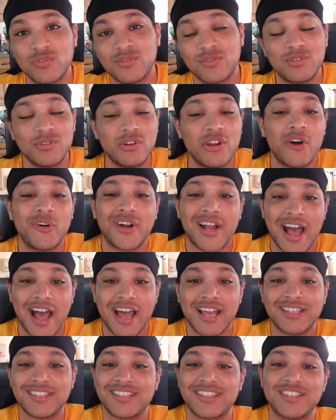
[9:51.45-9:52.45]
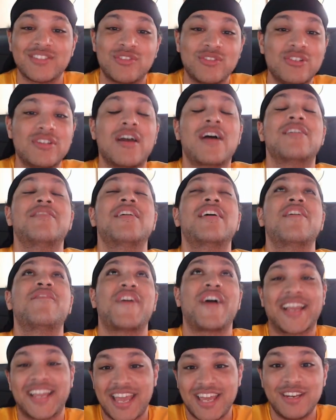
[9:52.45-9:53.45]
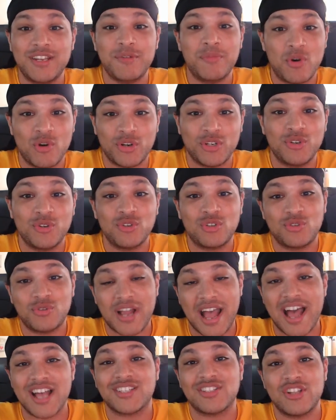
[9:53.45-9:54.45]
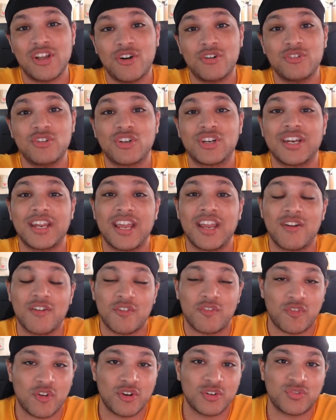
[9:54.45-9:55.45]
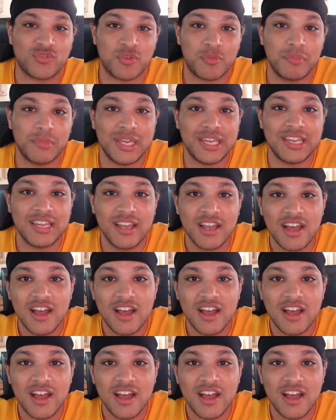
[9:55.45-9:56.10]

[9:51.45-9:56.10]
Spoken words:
if I get any more news, you guys know you're going to hear it first from me.